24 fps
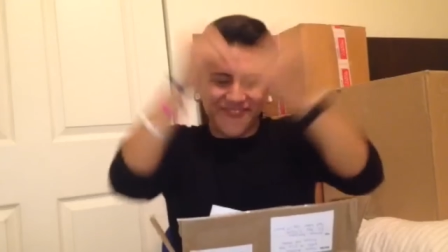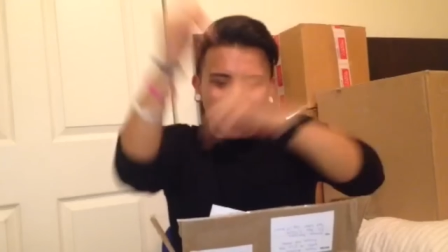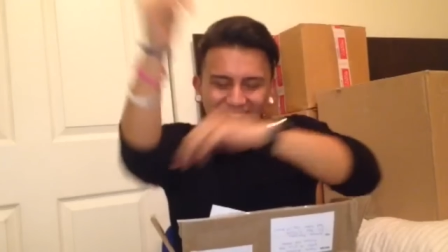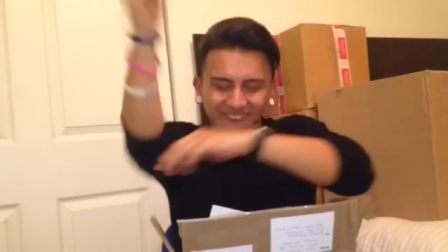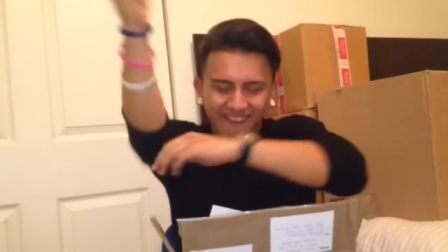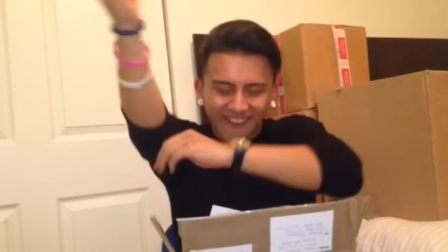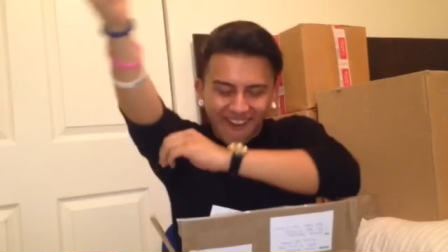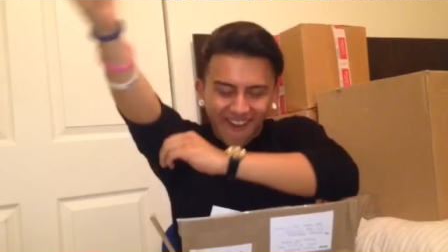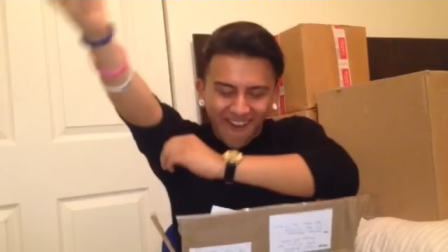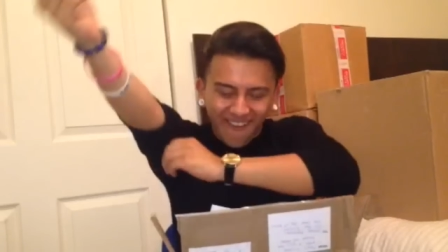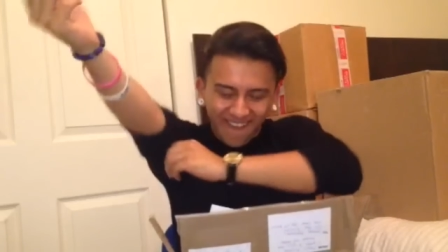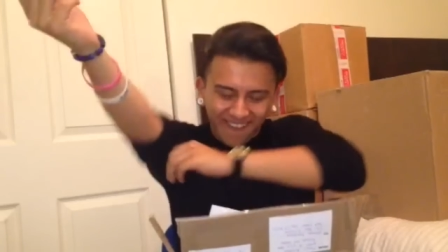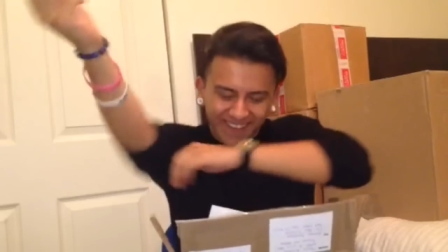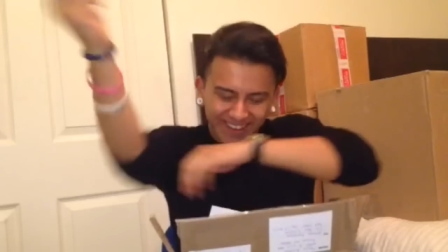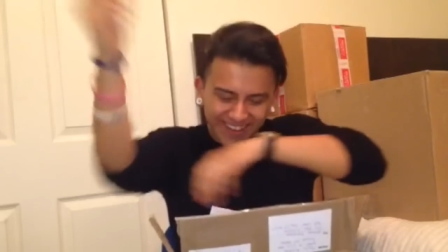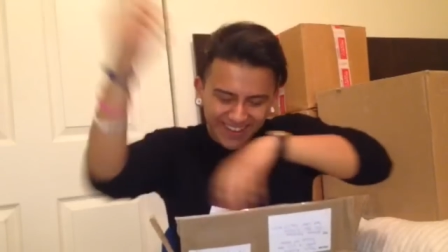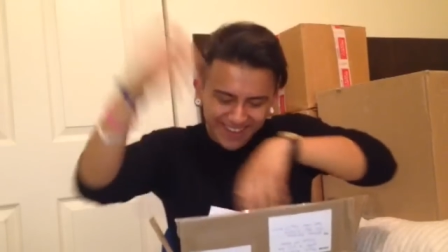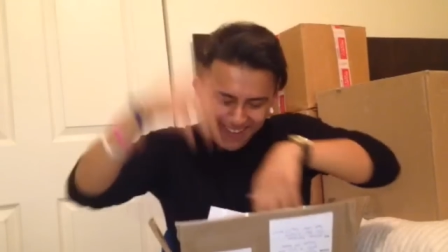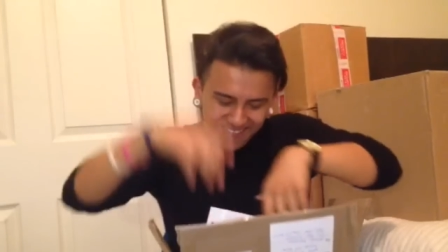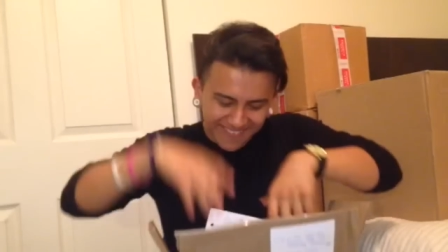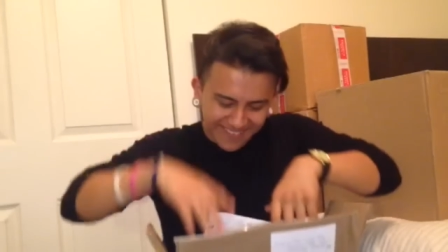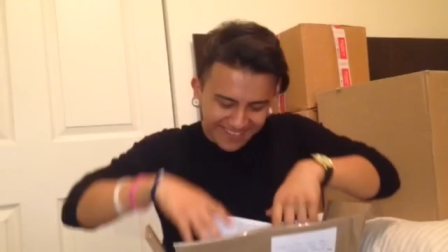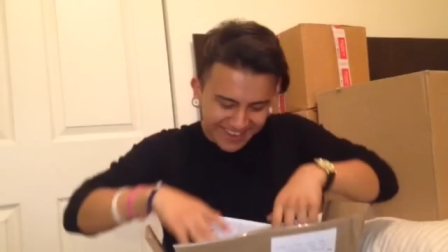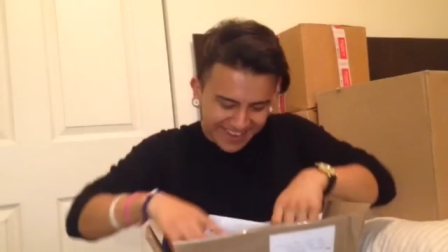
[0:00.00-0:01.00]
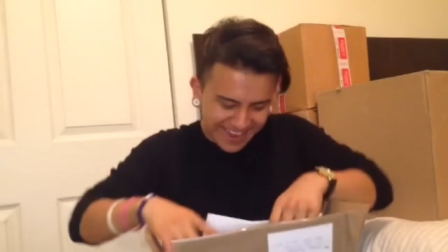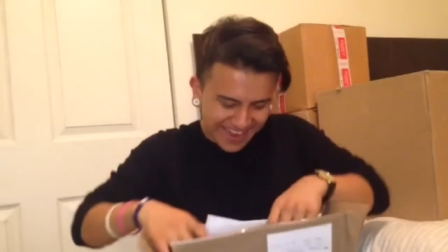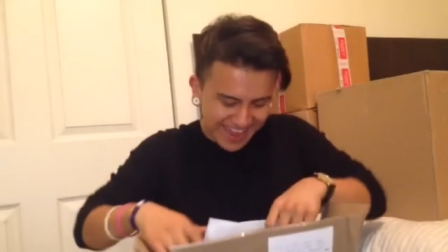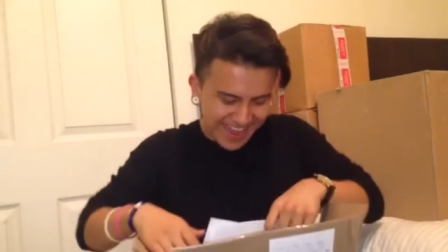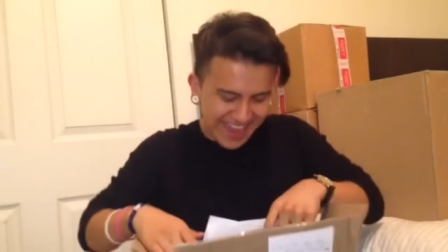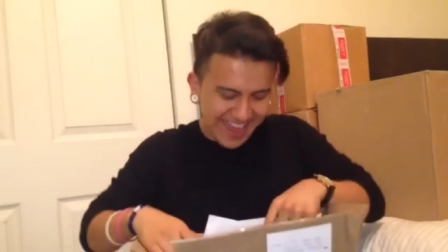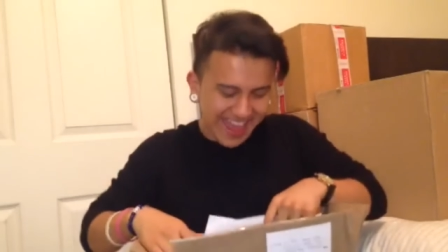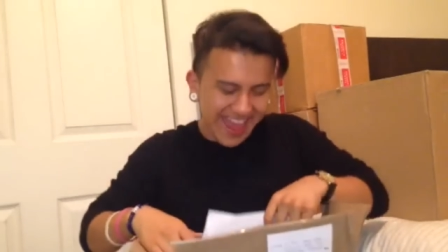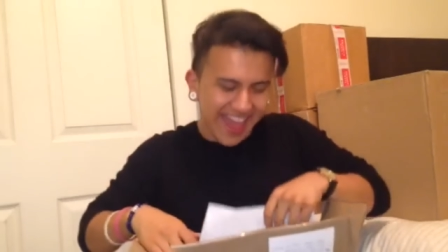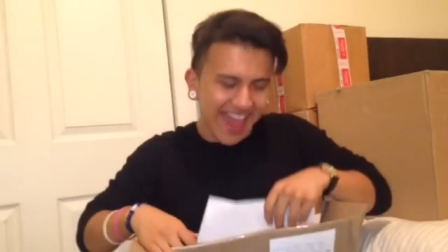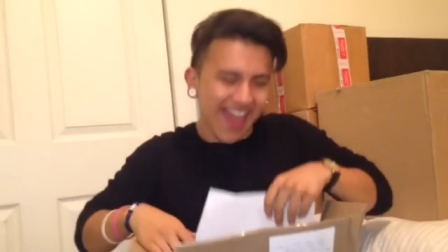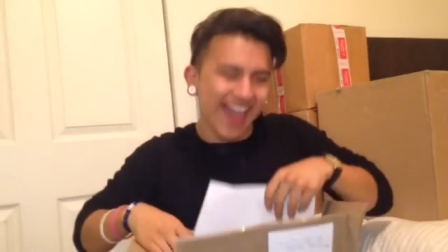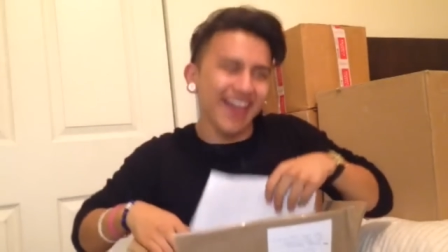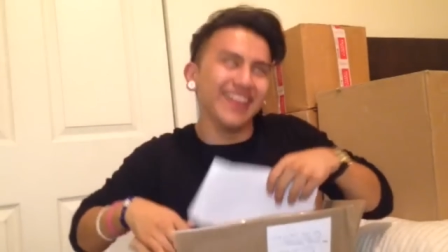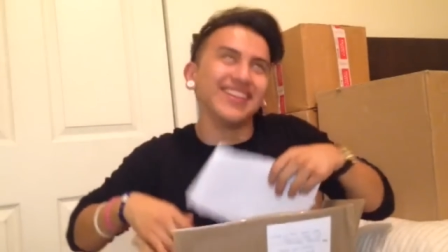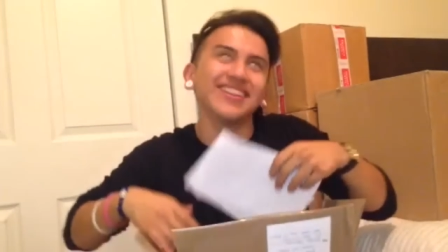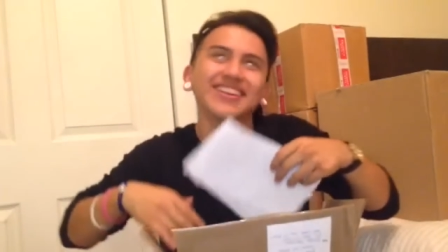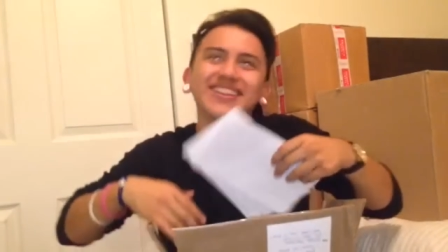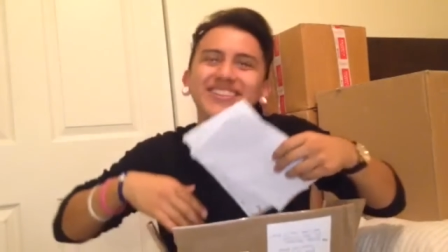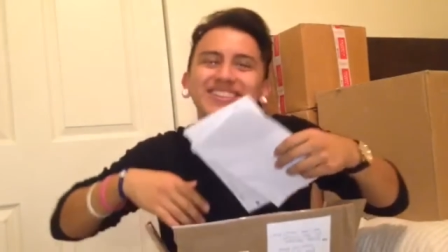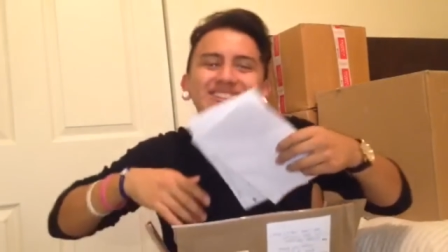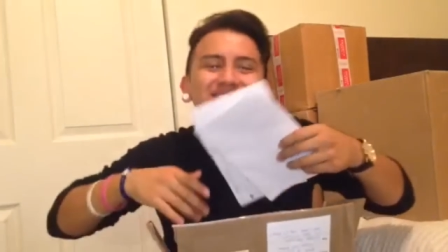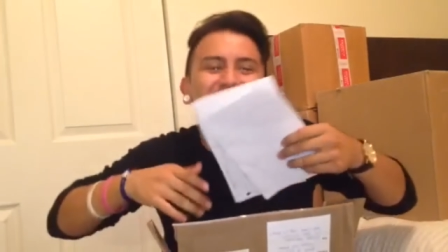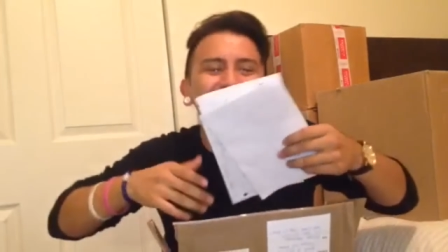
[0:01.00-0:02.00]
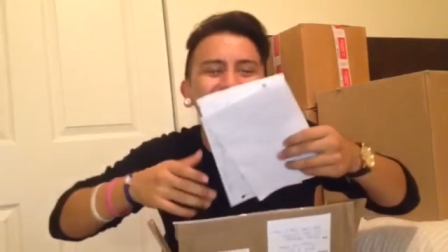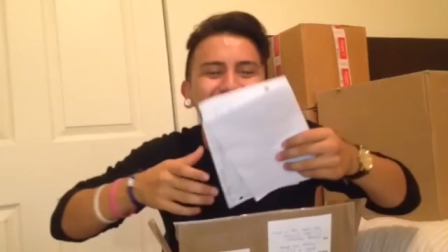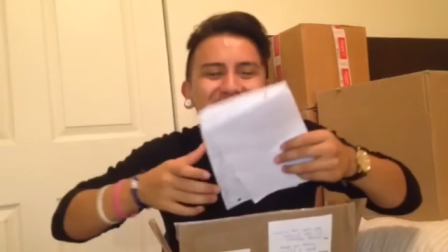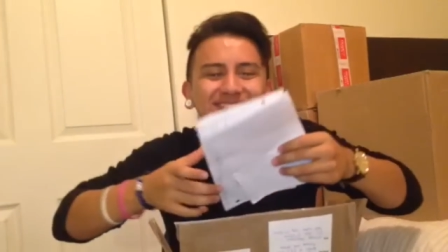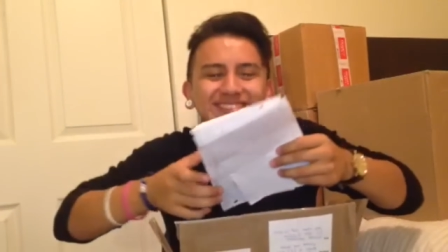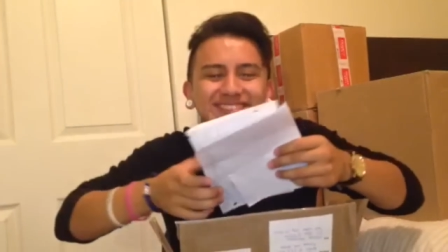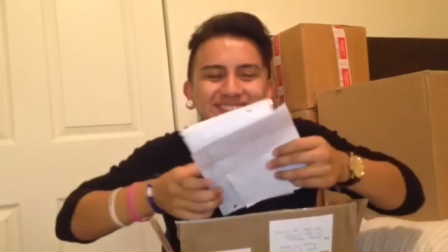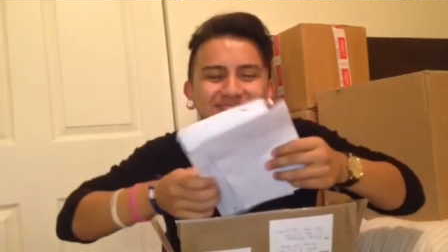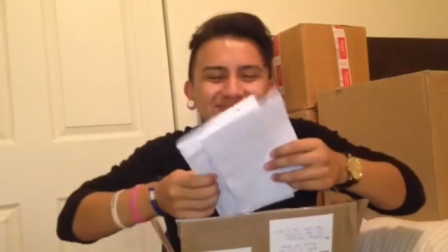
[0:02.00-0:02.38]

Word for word: Bro, we gonna get hella choro